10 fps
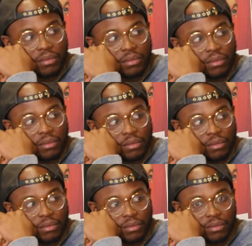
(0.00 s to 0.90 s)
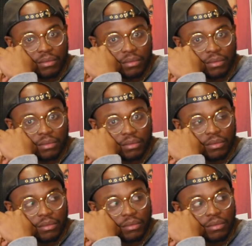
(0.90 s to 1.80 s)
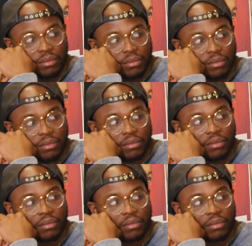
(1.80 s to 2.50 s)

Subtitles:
[no speech]